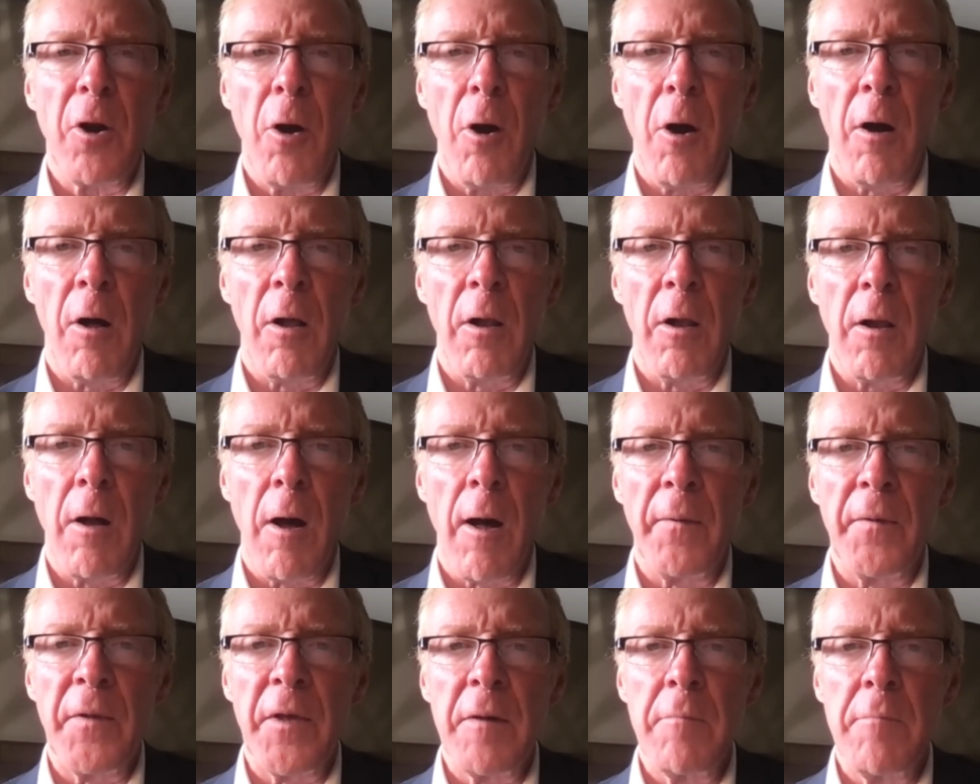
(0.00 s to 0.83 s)
call
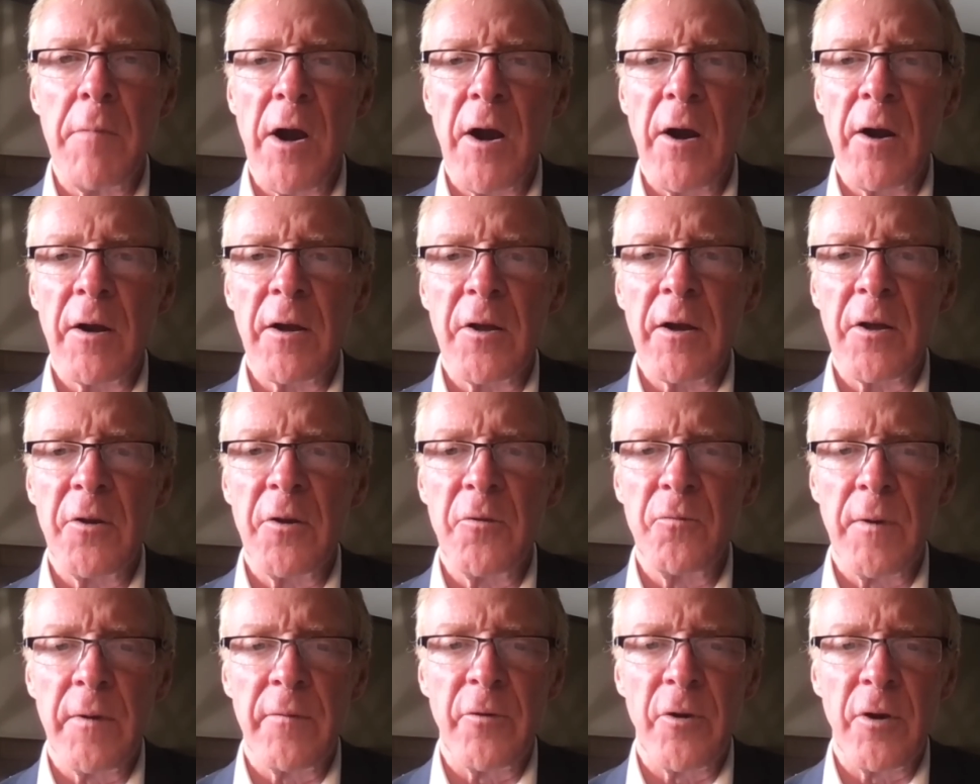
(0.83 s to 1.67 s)
on the
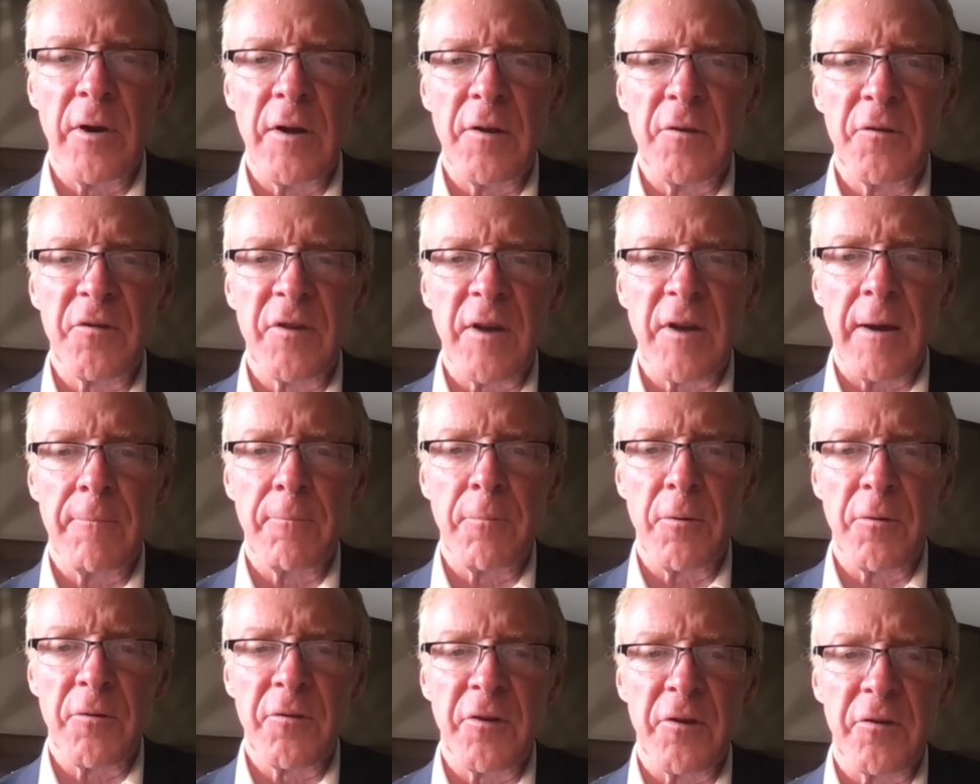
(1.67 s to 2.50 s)
American River in San
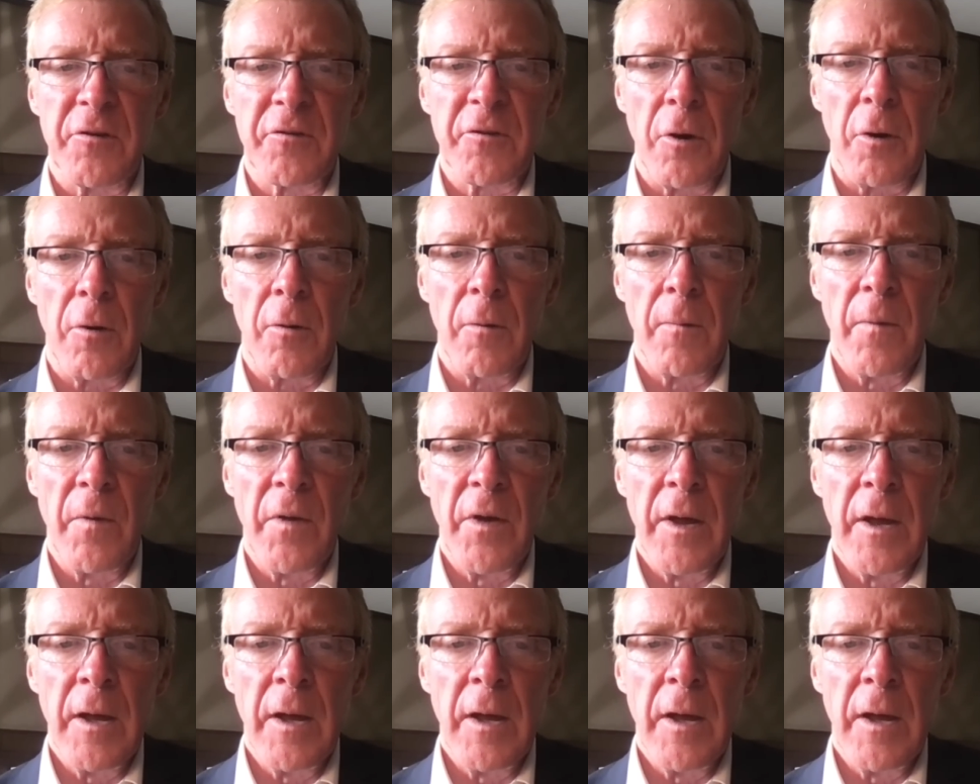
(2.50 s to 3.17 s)
Francisco.